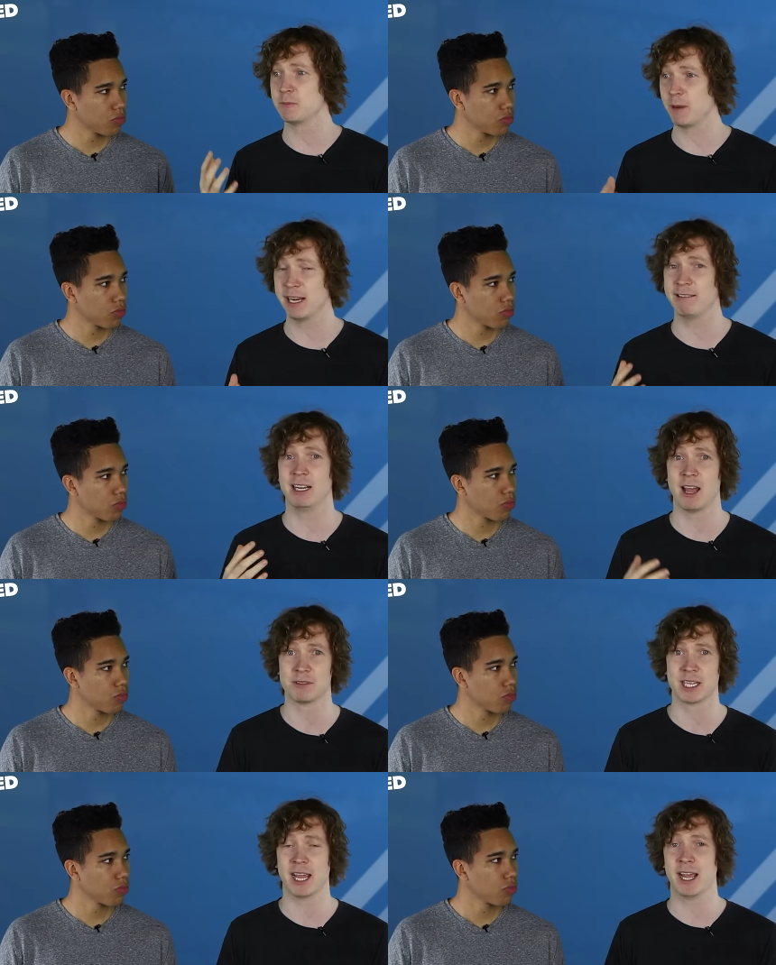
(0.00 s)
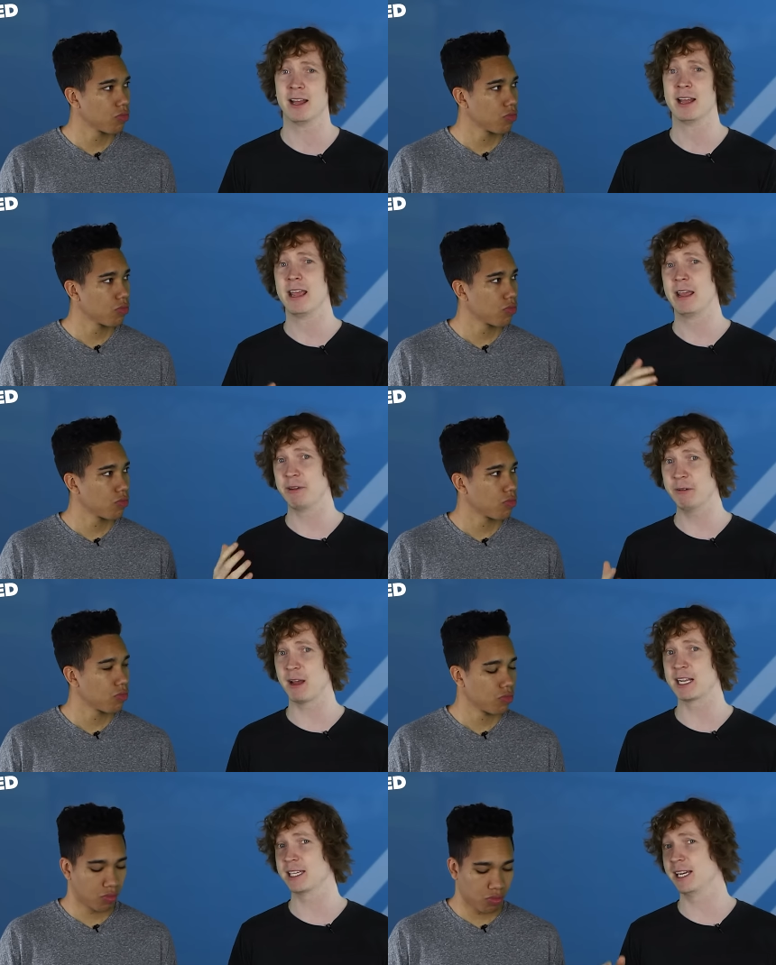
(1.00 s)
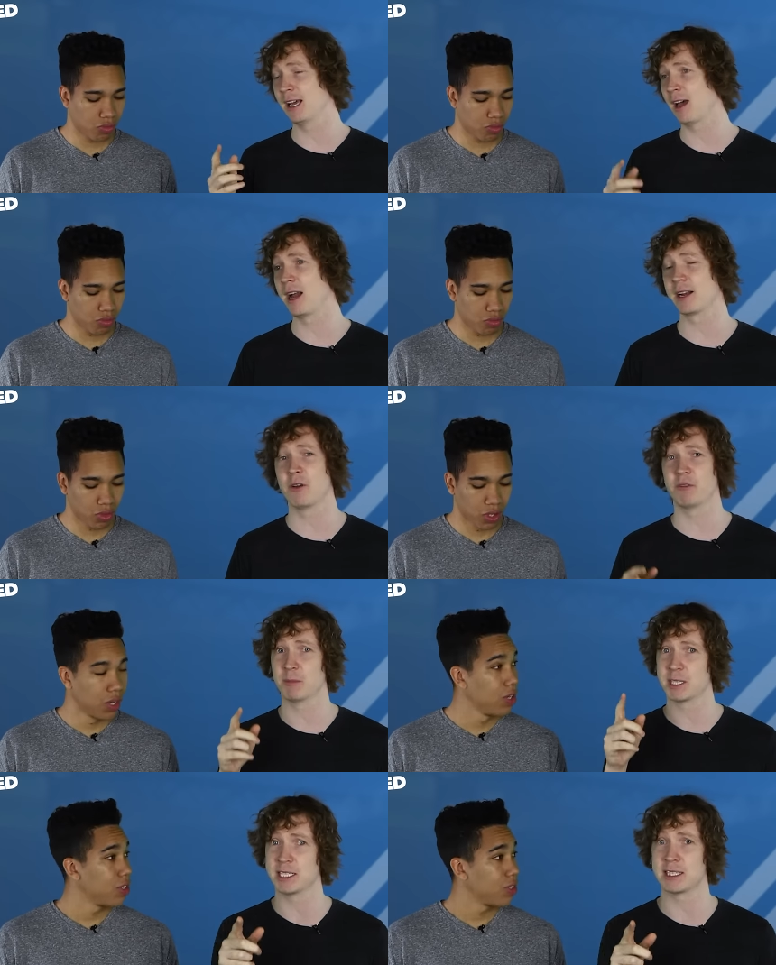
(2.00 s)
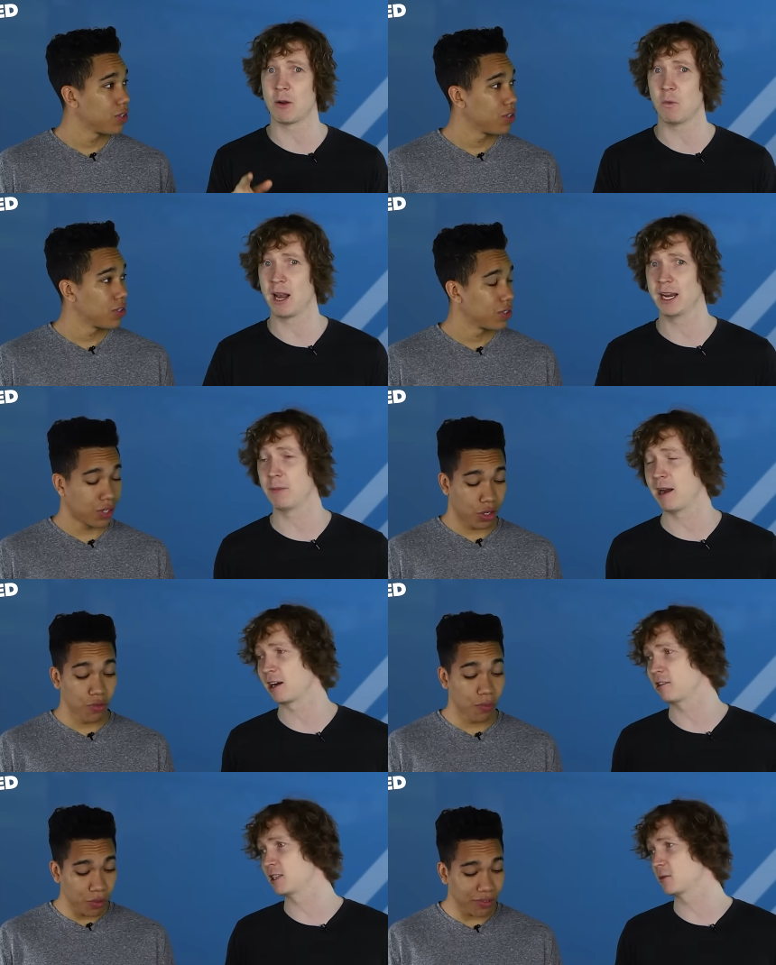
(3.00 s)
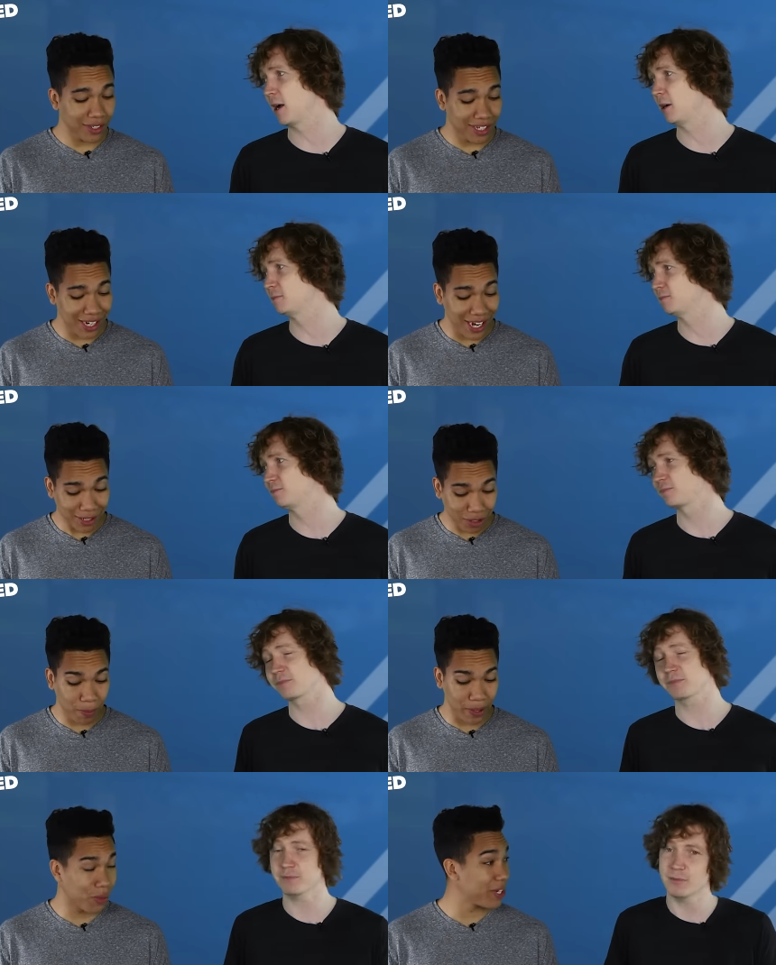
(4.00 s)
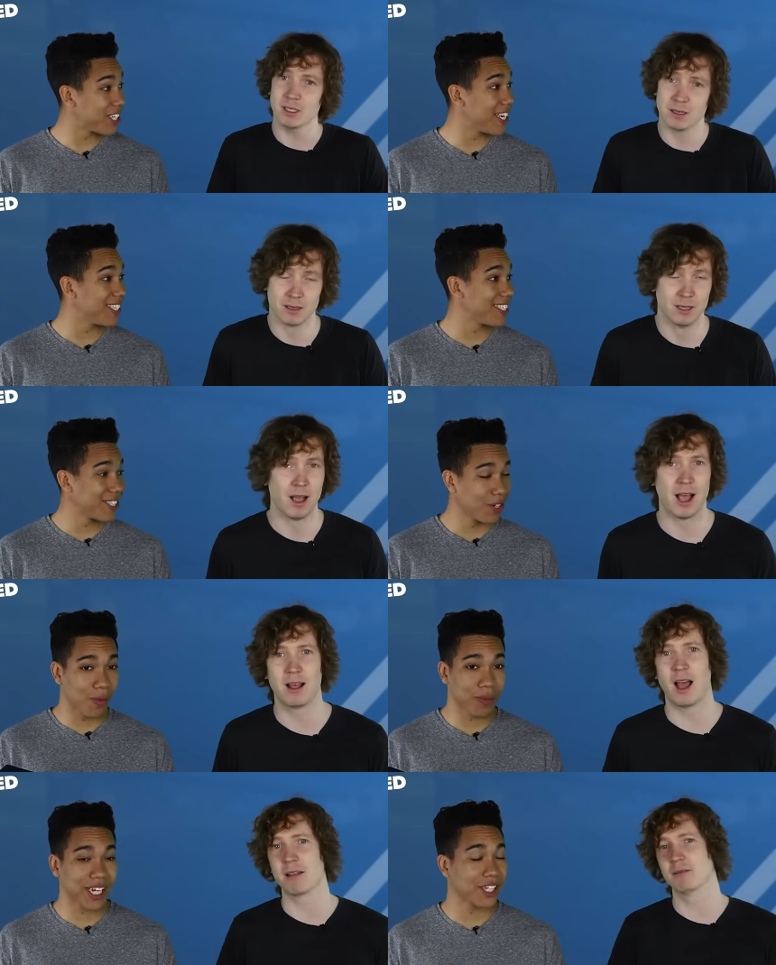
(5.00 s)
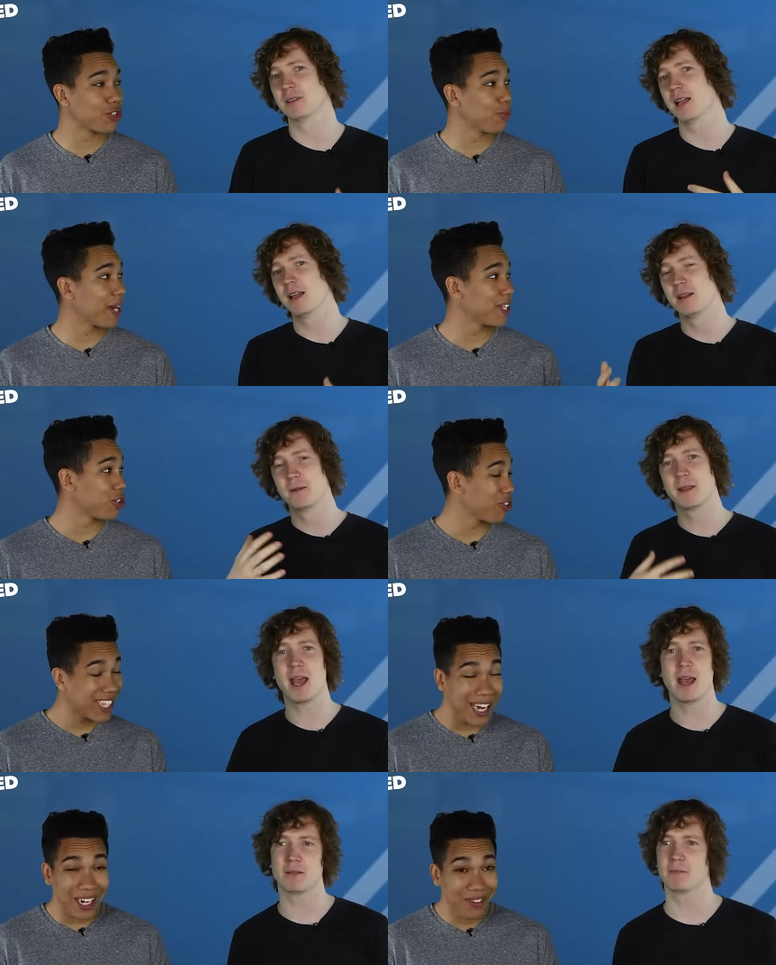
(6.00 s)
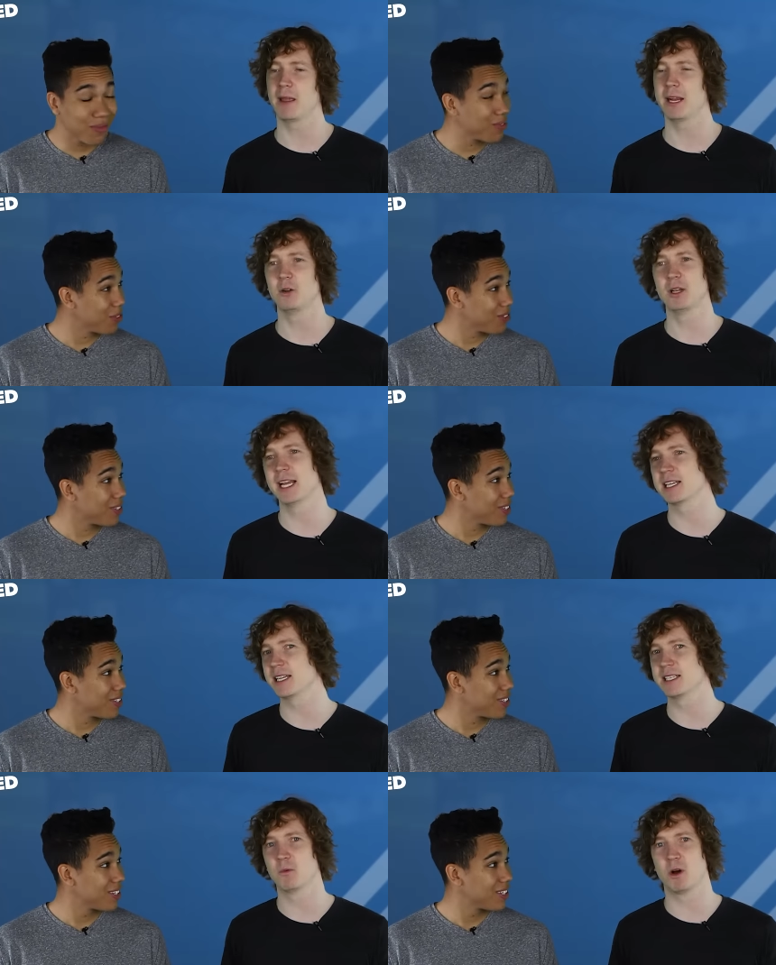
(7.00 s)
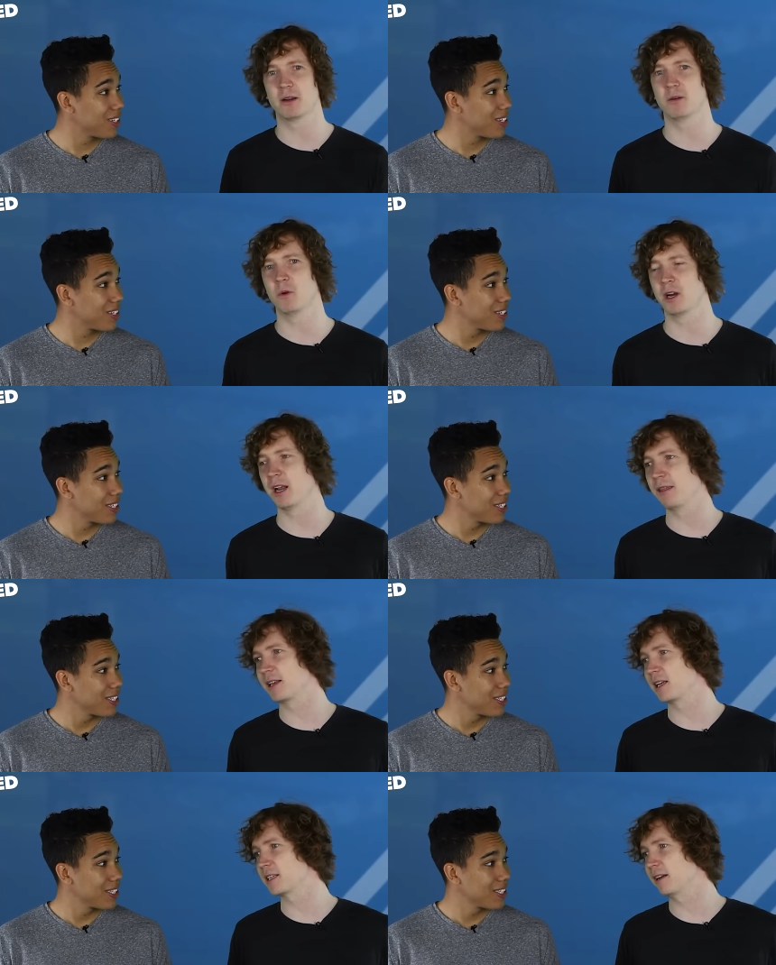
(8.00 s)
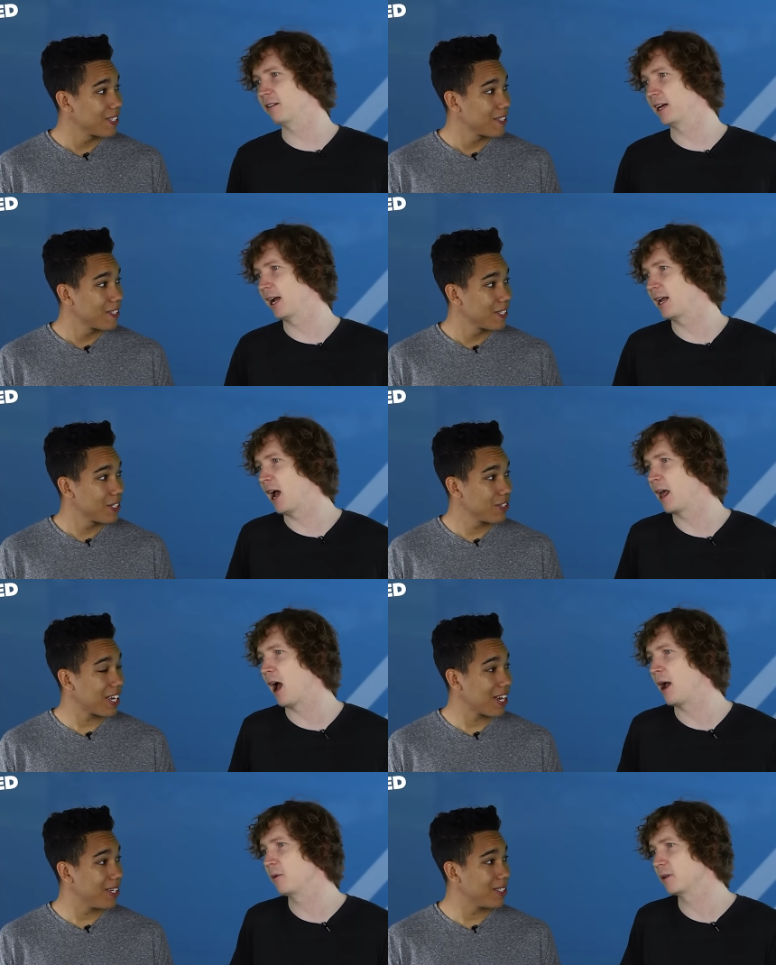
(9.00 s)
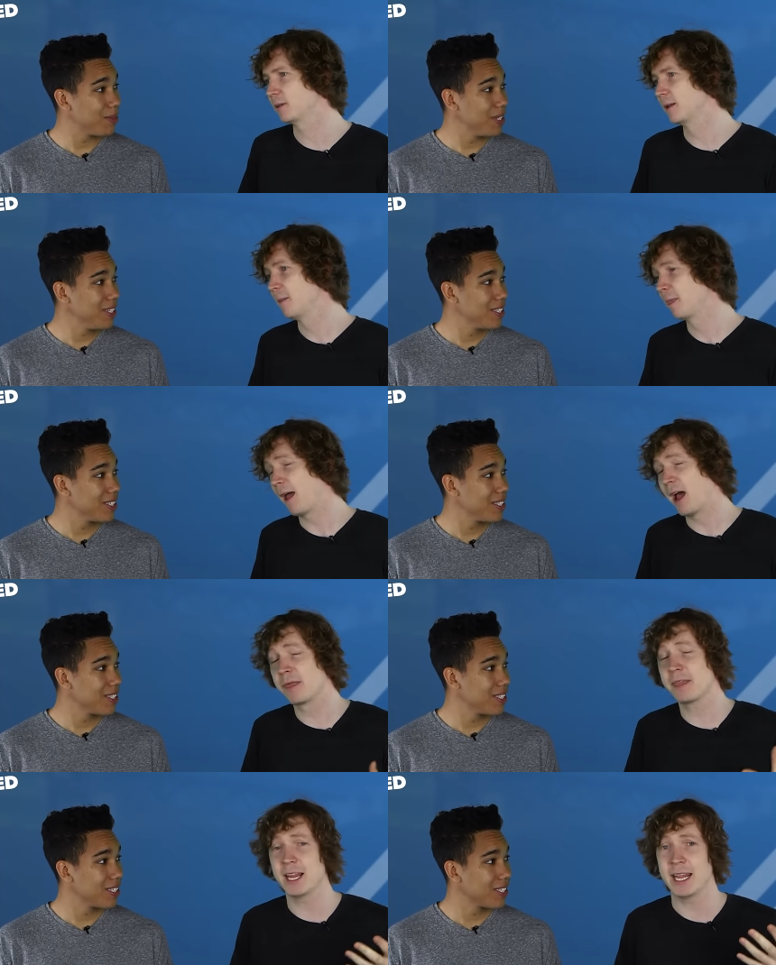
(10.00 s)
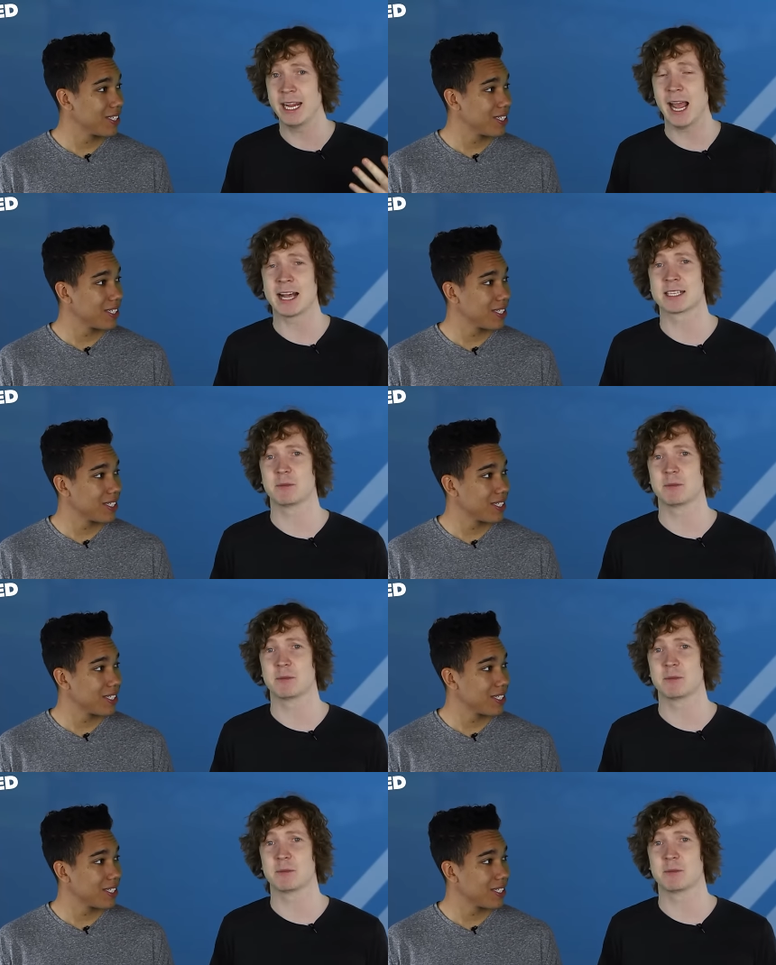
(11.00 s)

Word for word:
Speaker 1: He's been here. He loves it here. If he fancied it, I'd go for him because he's done well in so America. So you've moved well. on to the next topic, which is
Speaker 2: you know potential I, manager. You're yeah, saying
Speaker 1: it all links into one one another, doesn't it? Really, I, I, You're saying I, Klinsmann. Would, I think he has